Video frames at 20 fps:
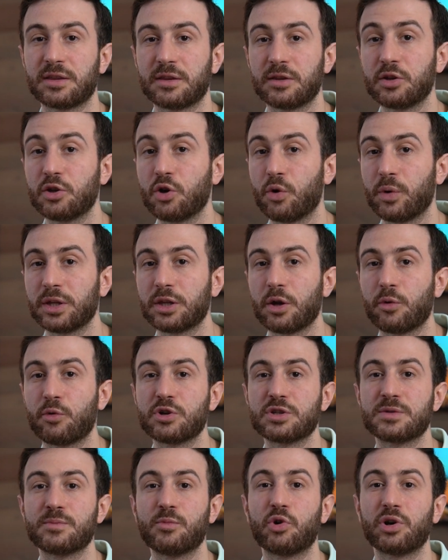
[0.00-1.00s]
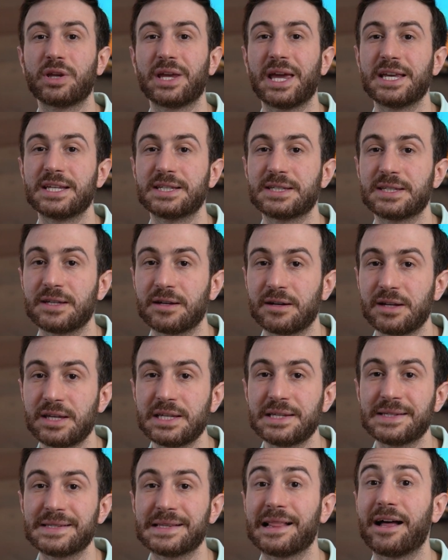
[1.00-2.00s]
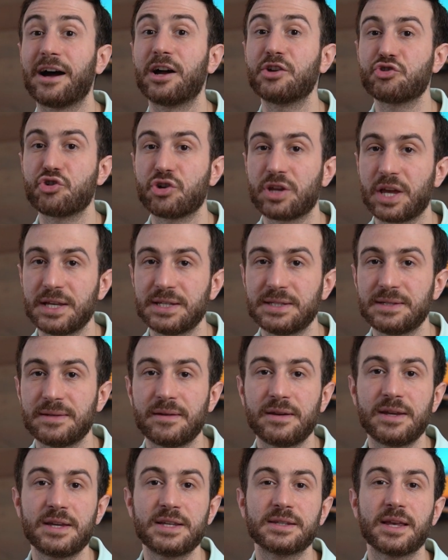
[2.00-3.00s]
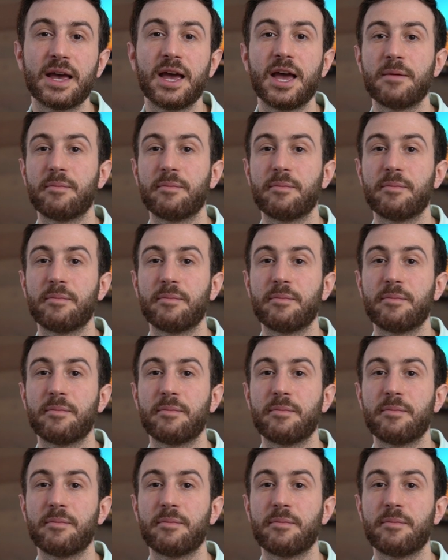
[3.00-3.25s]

going towards more case series, larger case series,